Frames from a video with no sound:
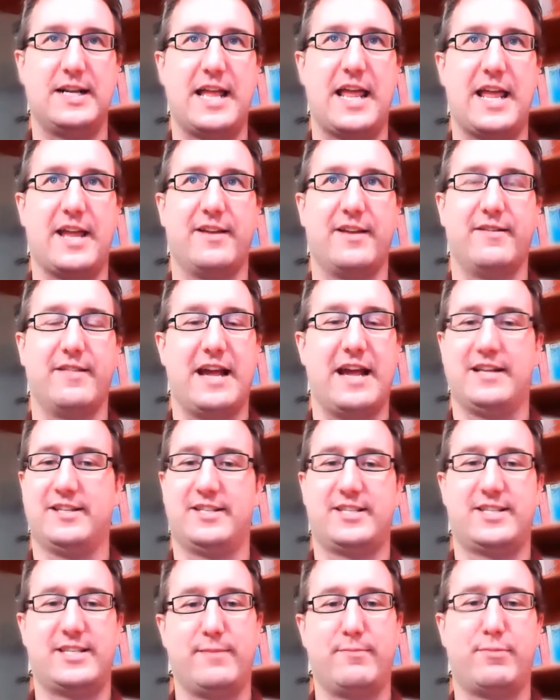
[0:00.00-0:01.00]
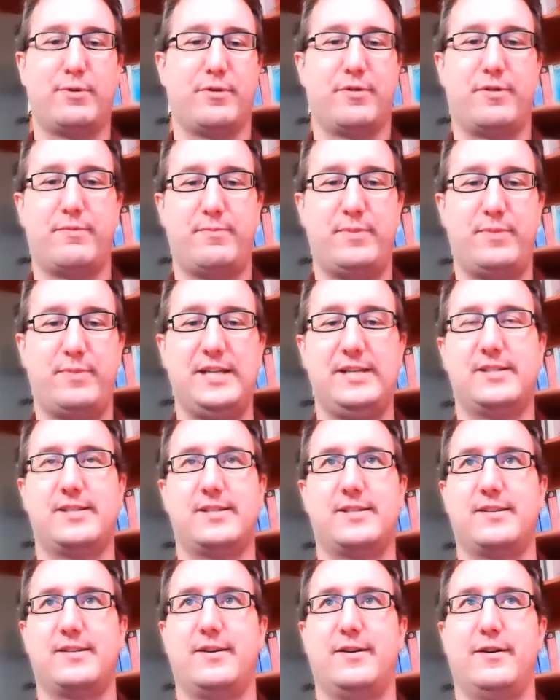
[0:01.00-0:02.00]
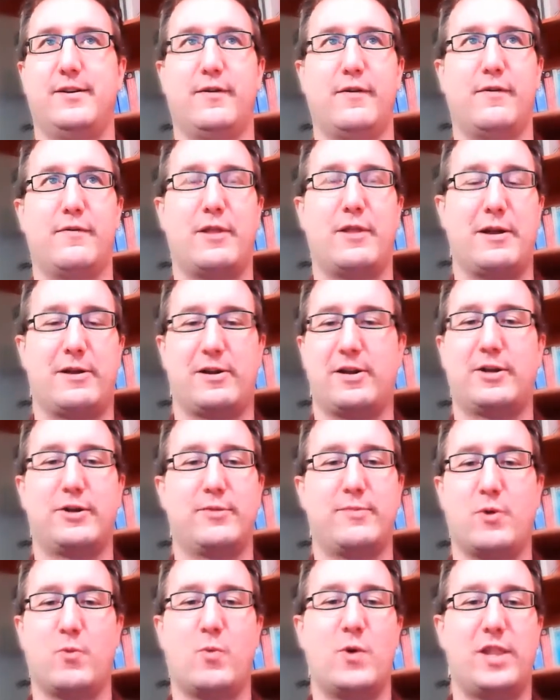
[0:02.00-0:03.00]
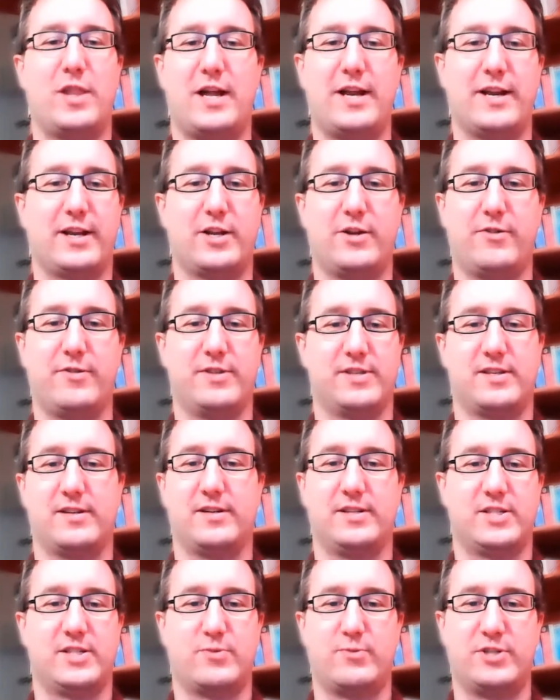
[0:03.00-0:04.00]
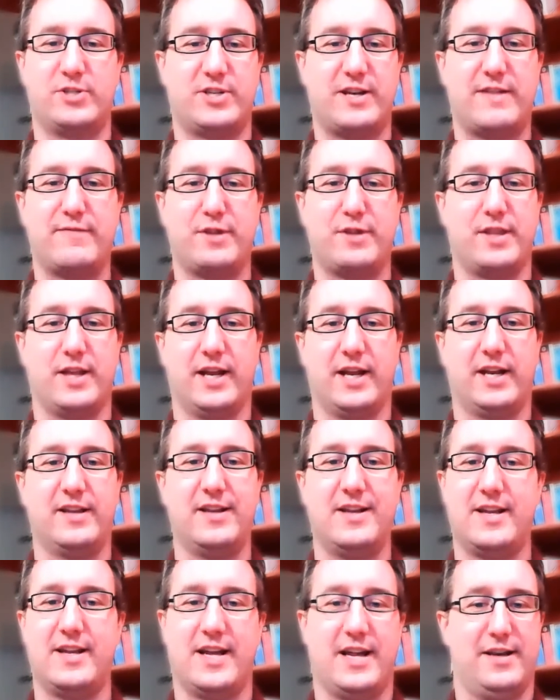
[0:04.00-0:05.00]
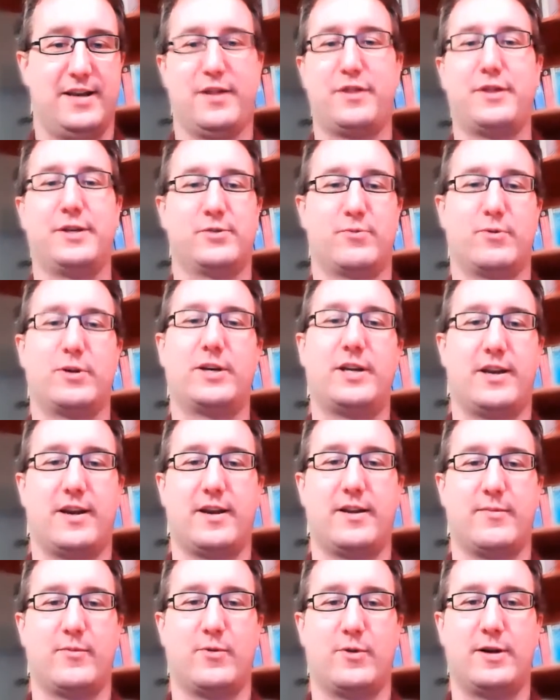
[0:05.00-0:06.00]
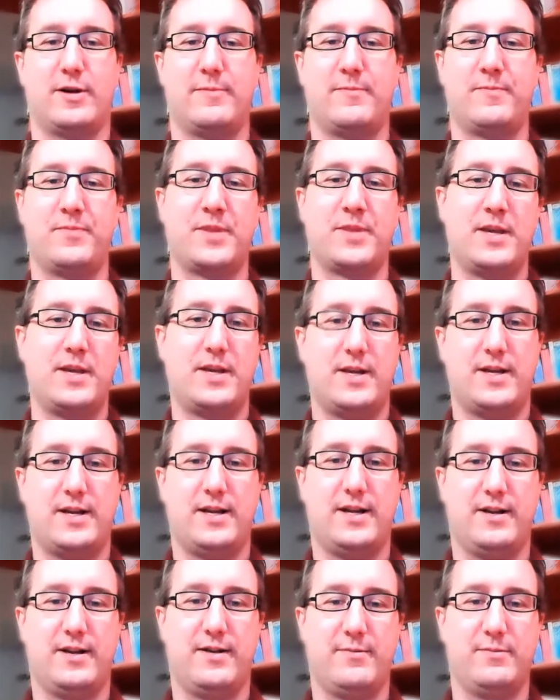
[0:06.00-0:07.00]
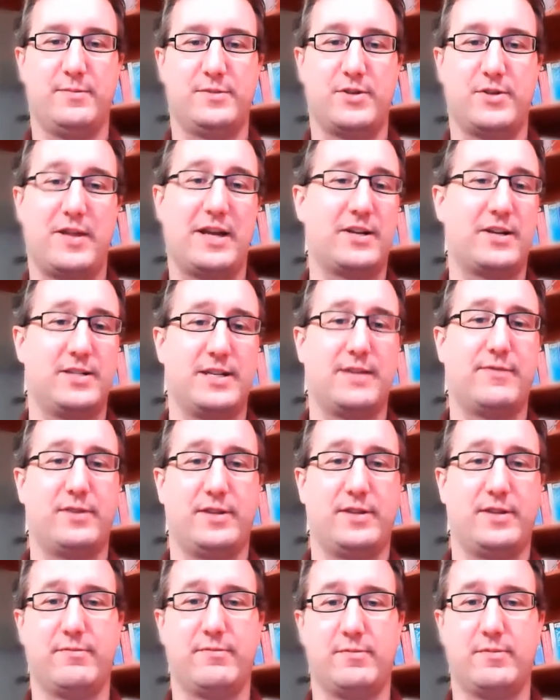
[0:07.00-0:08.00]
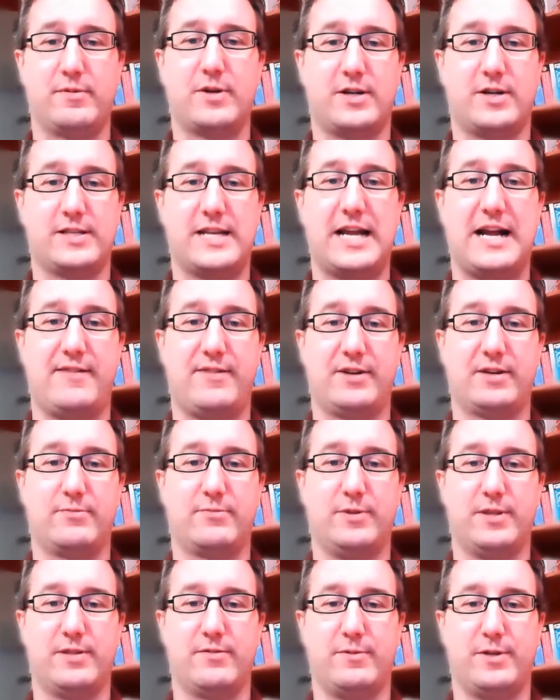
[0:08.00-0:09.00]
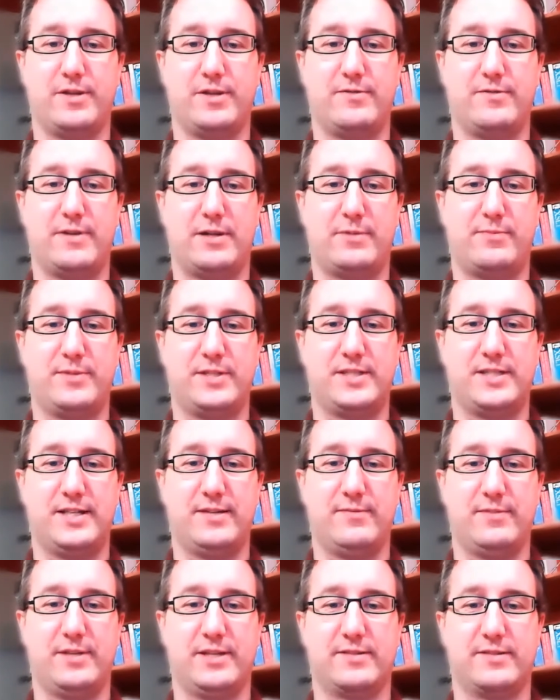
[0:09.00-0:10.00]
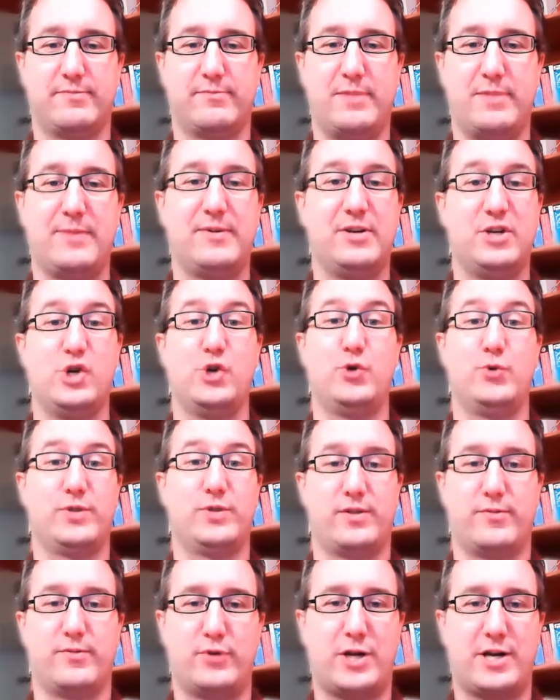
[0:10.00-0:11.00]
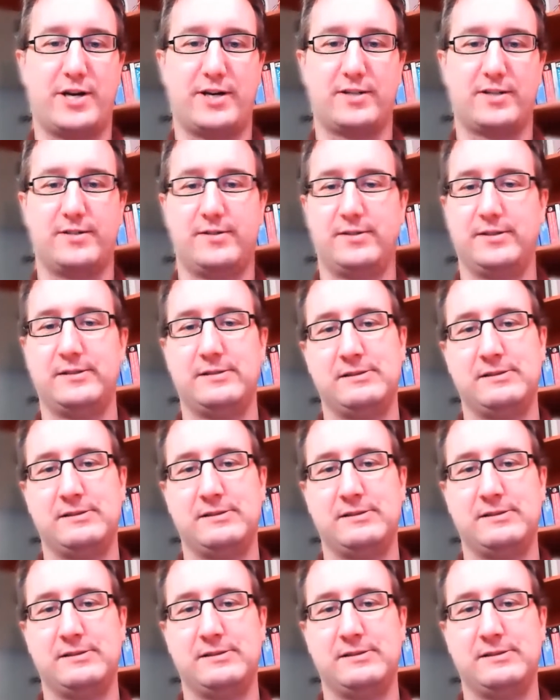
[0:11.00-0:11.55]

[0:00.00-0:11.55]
And that simple piece, like it could be a one line of code that suddenly switched everything, and nothing's working anymore. So that could definitely cause havoc with a development team that's maybe new to the product.